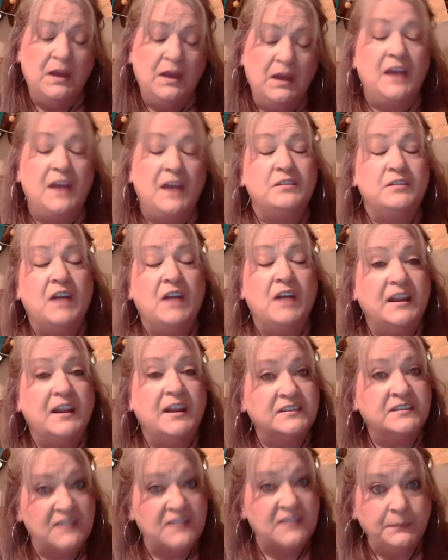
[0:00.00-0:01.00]
and you're not
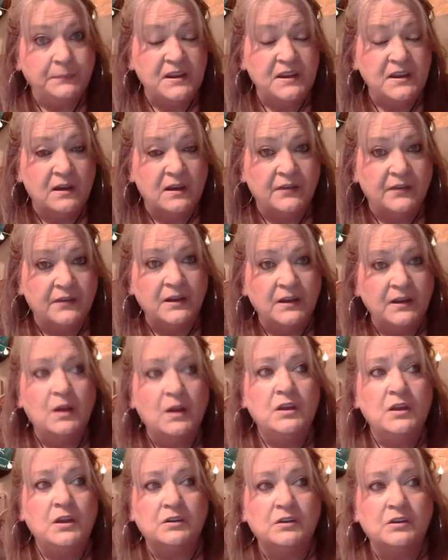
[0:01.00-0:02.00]
accepting of it
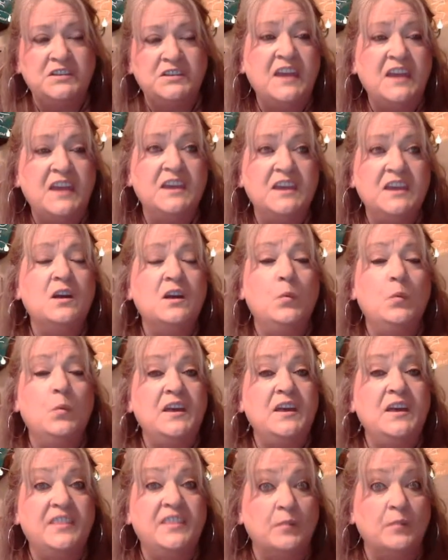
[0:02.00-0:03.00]
you're taking
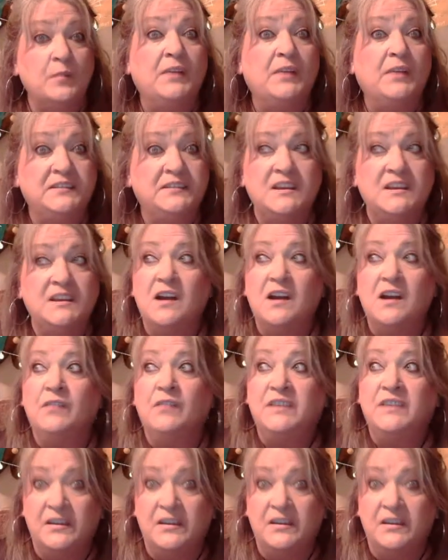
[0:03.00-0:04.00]
away their blessing of
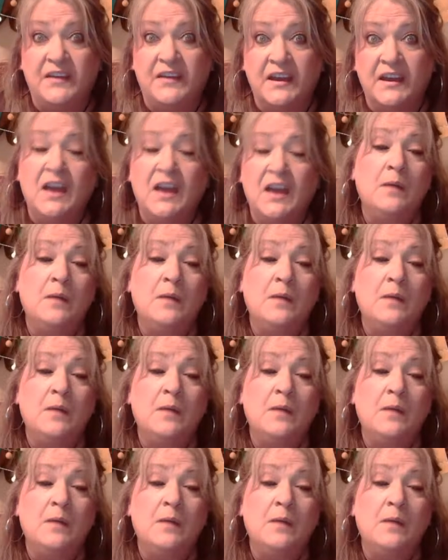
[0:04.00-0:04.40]
giving